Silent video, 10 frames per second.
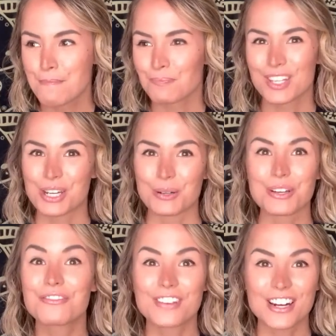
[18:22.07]

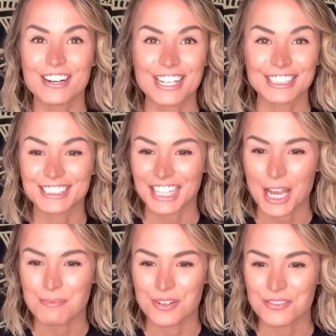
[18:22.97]
nefarious
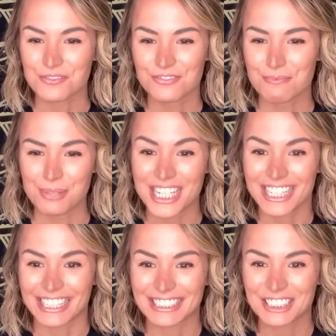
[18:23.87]
type of
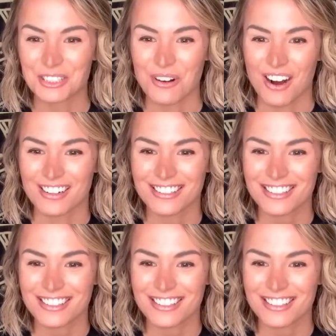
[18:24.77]
beings who are